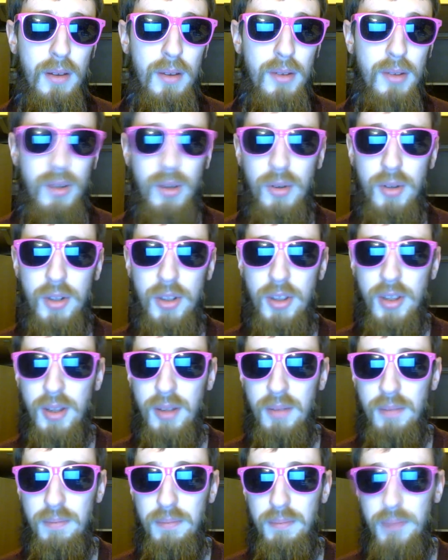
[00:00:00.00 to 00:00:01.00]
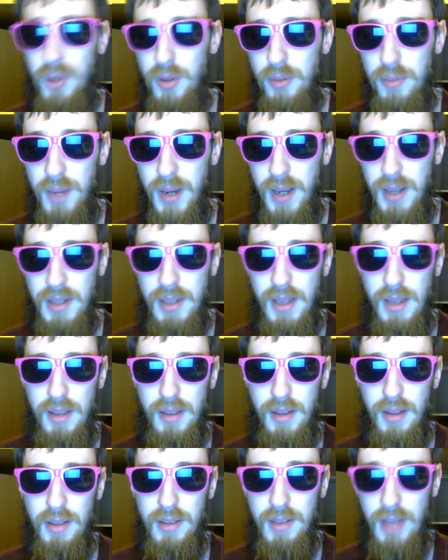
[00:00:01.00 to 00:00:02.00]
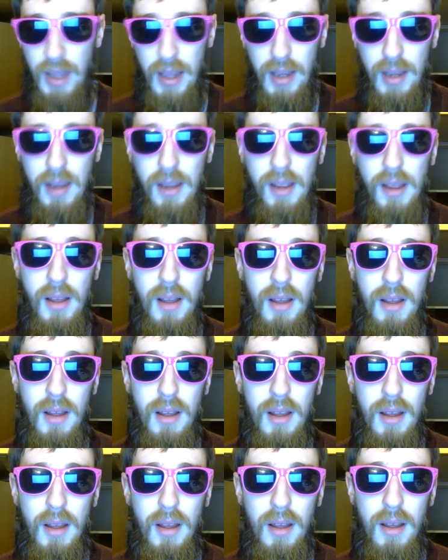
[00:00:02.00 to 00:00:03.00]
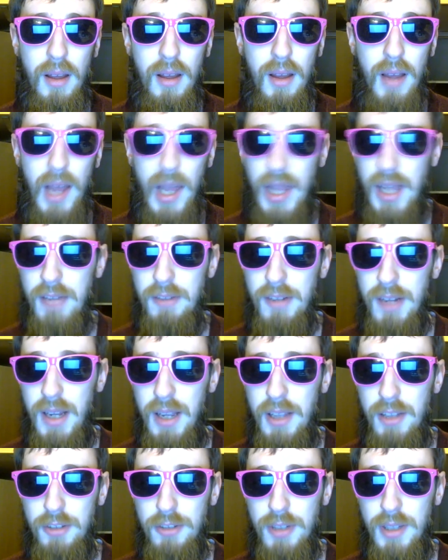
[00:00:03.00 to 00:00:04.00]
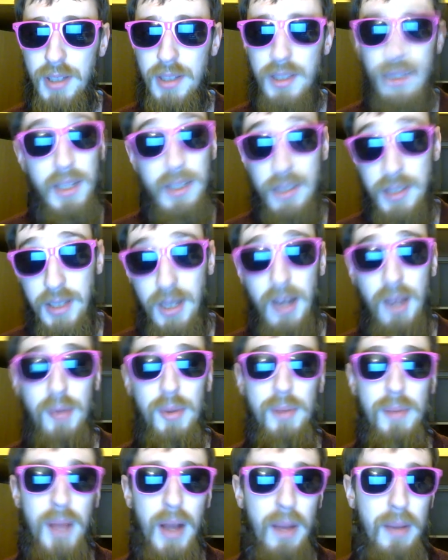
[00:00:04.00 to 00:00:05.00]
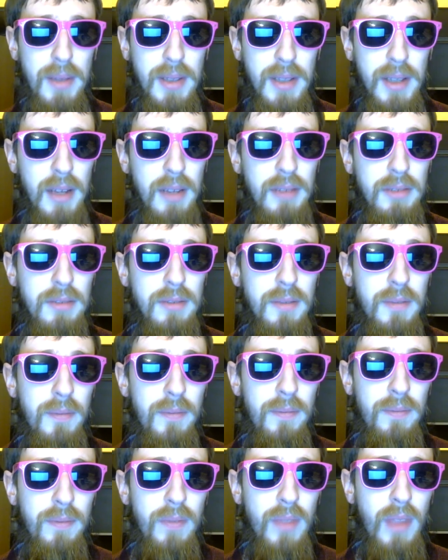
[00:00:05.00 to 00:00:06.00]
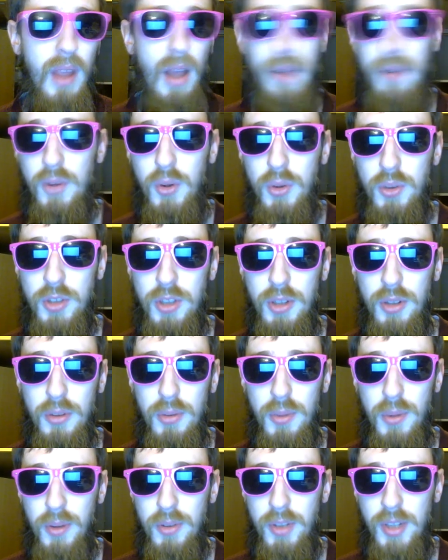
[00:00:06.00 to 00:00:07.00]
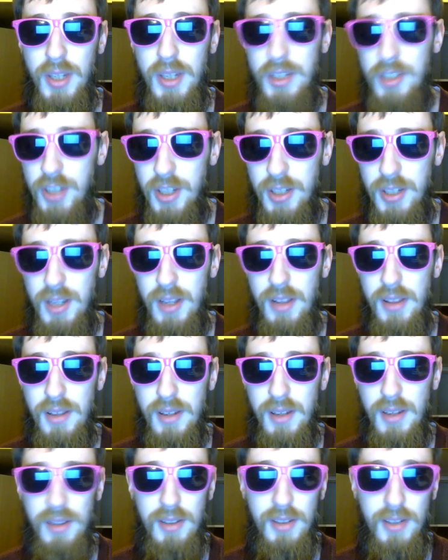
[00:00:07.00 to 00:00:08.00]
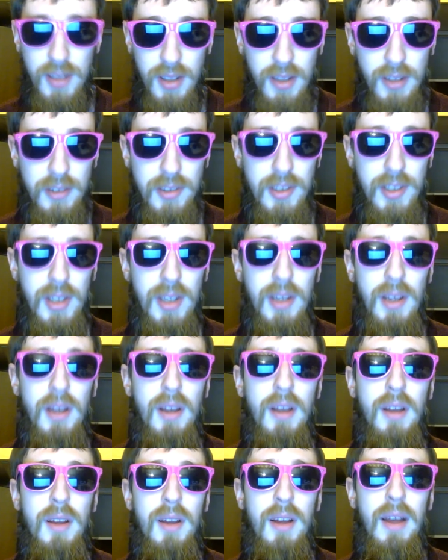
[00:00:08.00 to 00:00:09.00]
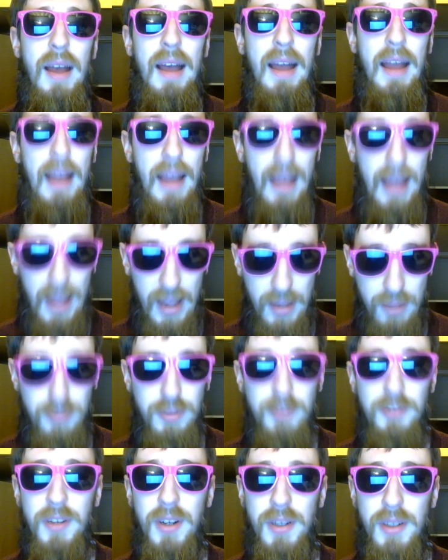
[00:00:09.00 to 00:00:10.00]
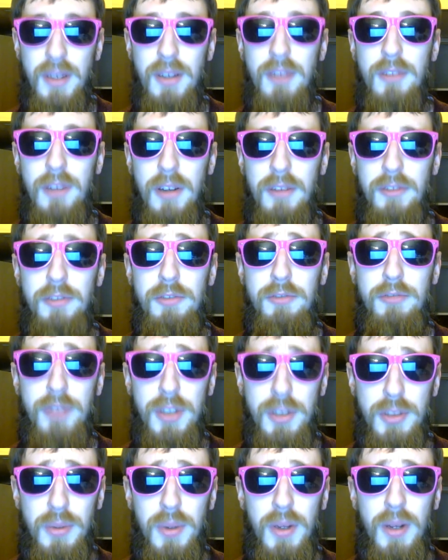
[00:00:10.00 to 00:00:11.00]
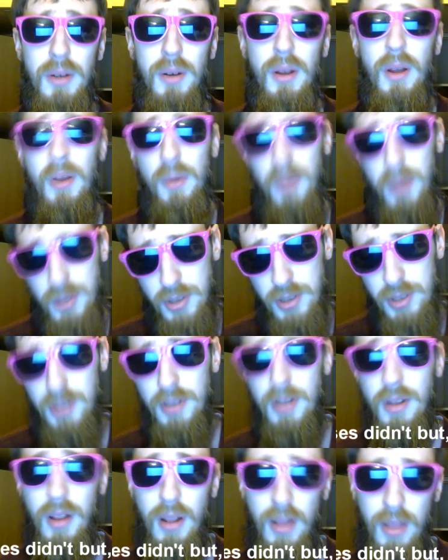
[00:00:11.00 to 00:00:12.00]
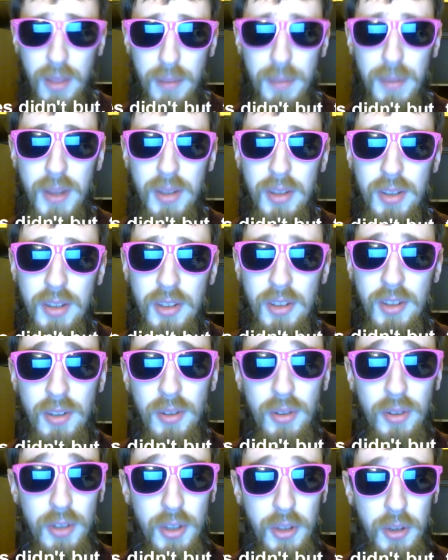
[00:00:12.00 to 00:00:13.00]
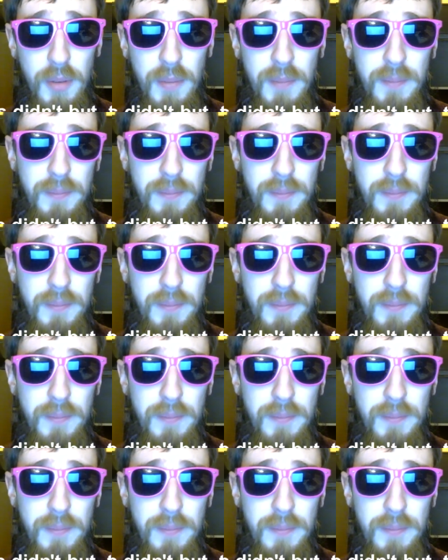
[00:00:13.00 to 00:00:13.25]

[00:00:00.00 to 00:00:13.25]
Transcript: Notice that both my hadith are sahih, and they relate to a later time in Muhammad's life. I've also quoted each hadith in its entirety, and provided a reference for each one, which the buses did not do.